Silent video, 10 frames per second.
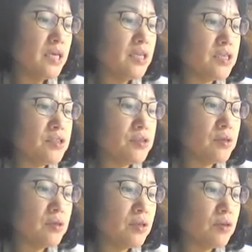it is
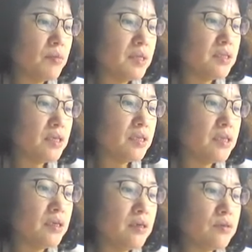uh,
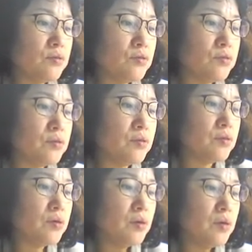recommended to